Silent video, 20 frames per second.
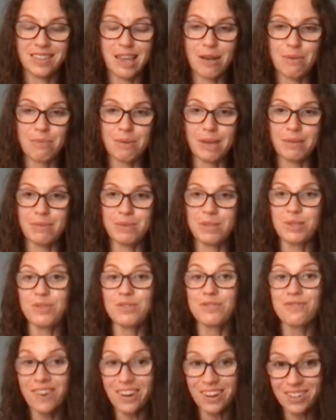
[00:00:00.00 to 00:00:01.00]
They'll be able to
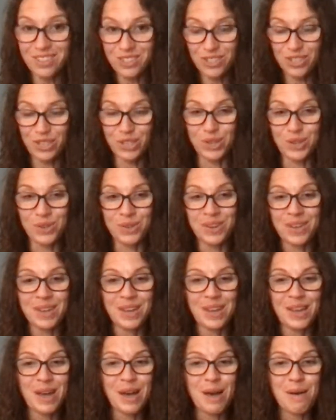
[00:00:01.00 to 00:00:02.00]
advise you.
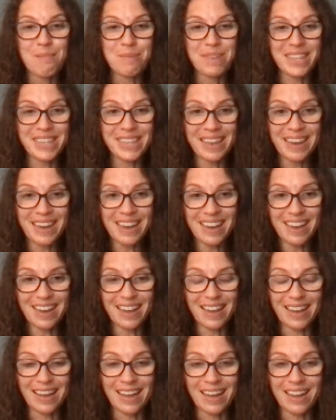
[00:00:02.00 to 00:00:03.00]
But
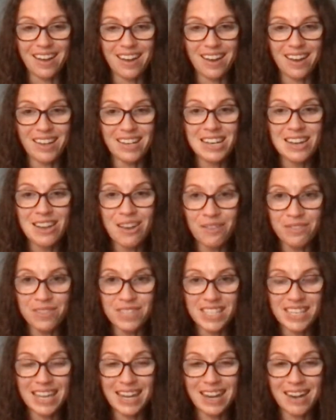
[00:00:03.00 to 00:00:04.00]
yeah, I'd love
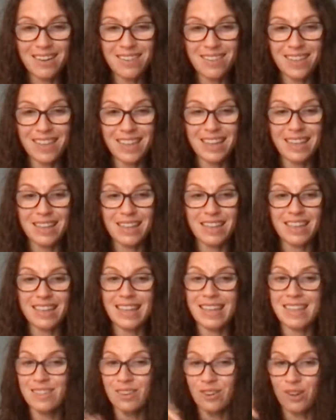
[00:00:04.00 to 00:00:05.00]
to hear it
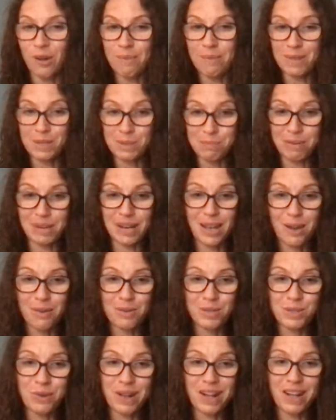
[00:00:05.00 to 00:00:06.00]
in the comments
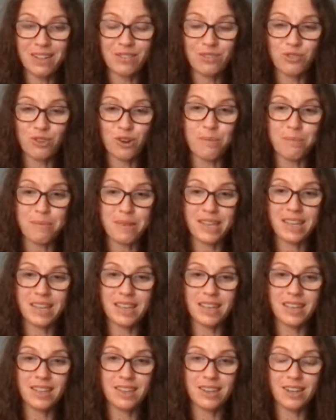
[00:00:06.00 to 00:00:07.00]
below as well. Drop
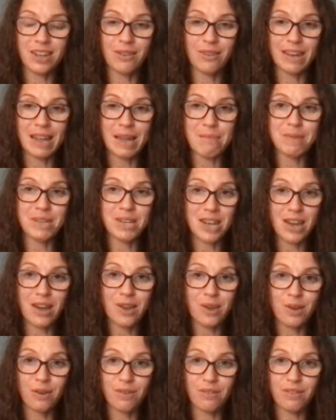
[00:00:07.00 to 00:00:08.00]
me, let me
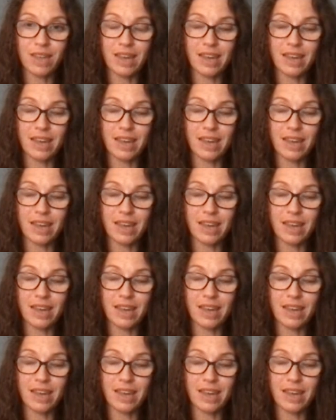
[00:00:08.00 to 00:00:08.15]
know.